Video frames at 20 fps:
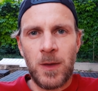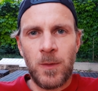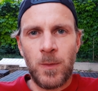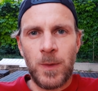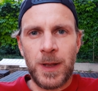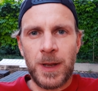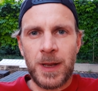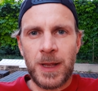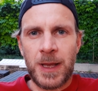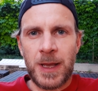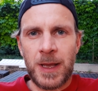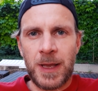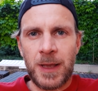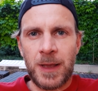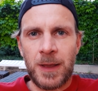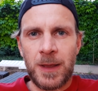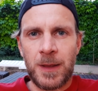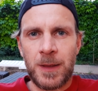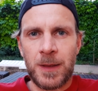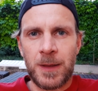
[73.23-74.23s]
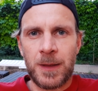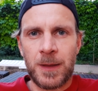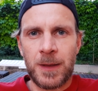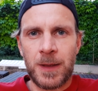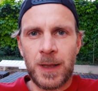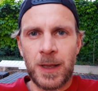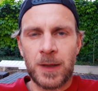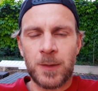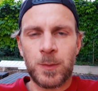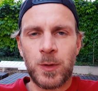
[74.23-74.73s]
when I
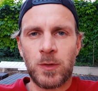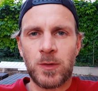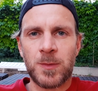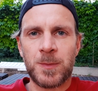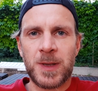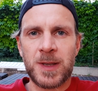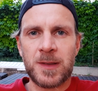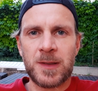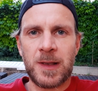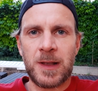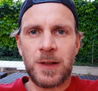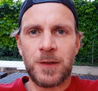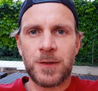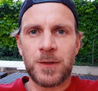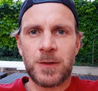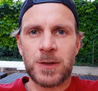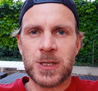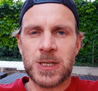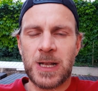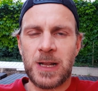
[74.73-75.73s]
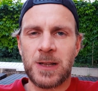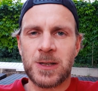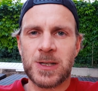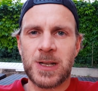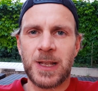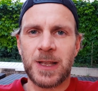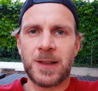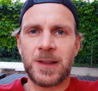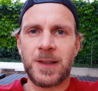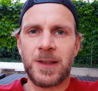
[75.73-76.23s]
expose myself to a challenge
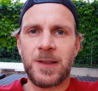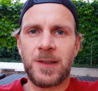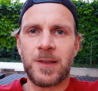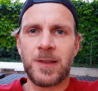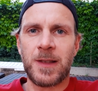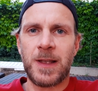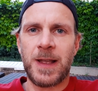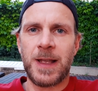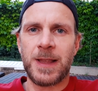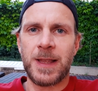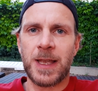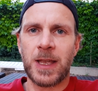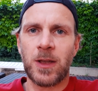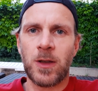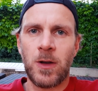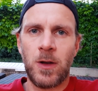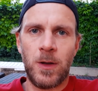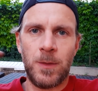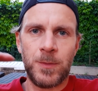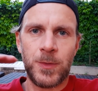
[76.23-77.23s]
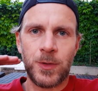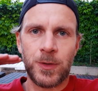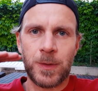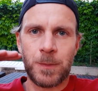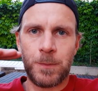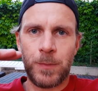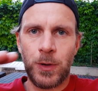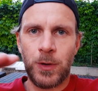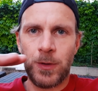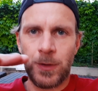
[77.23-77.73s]
like this and I come to the
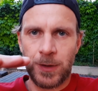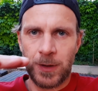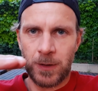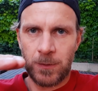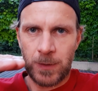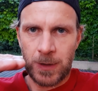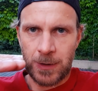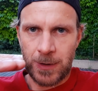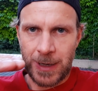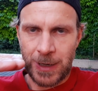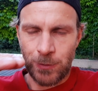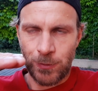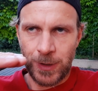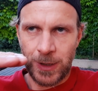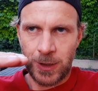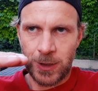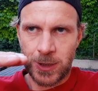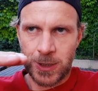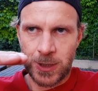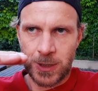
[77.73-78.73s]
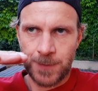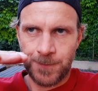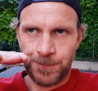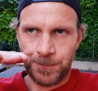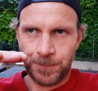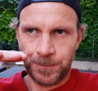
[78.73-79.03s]
point where I reach